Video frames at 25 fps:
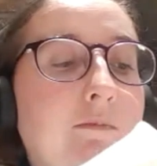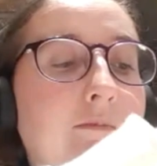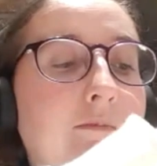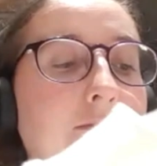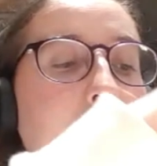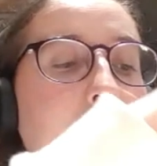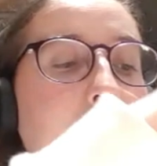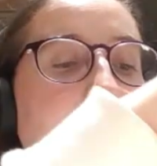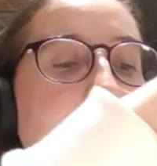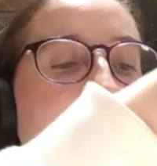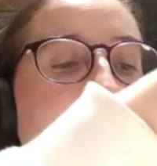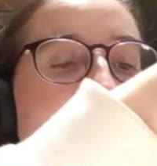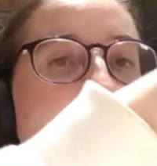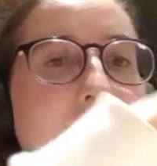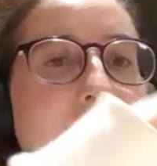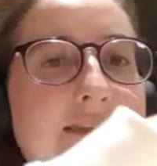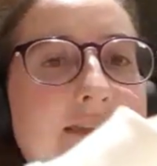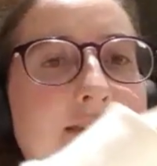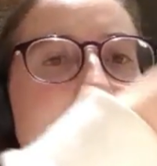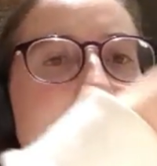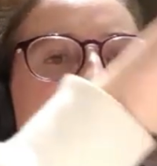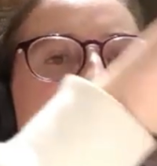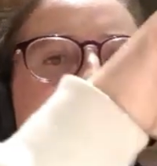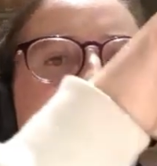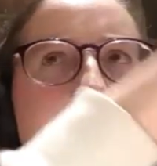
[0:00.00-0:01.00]
and it's
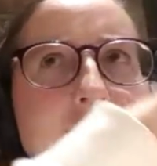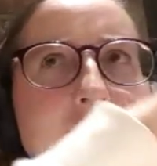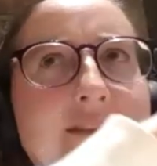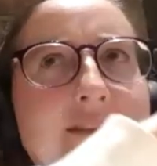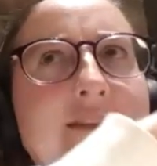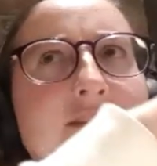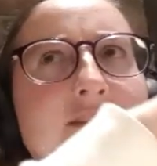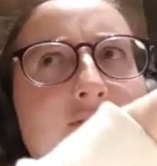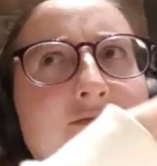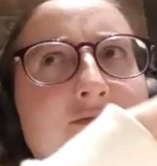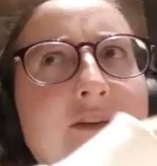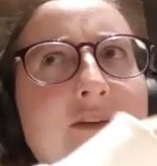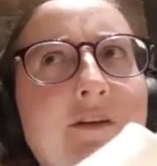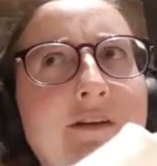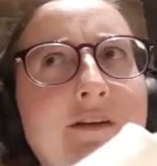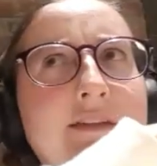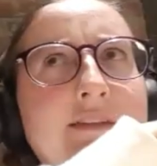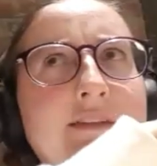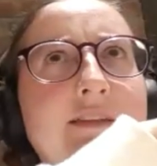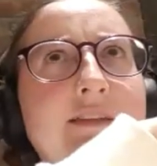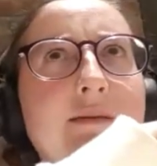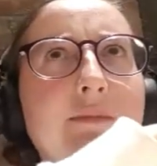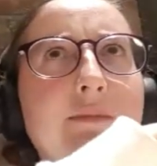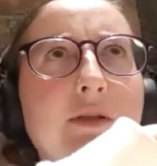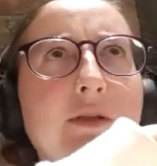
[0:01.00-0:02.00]
they're still very
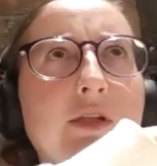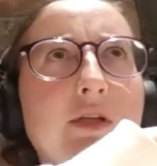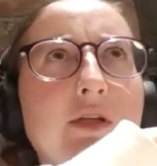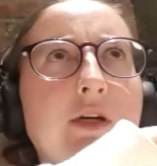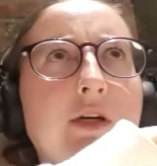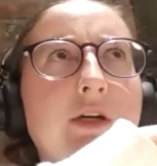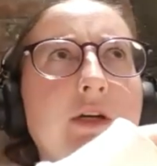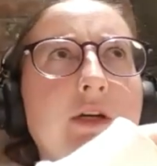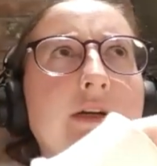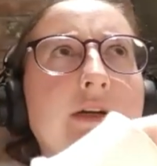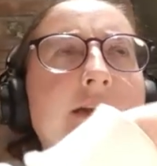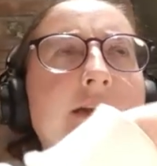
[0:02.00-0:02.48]
similar in a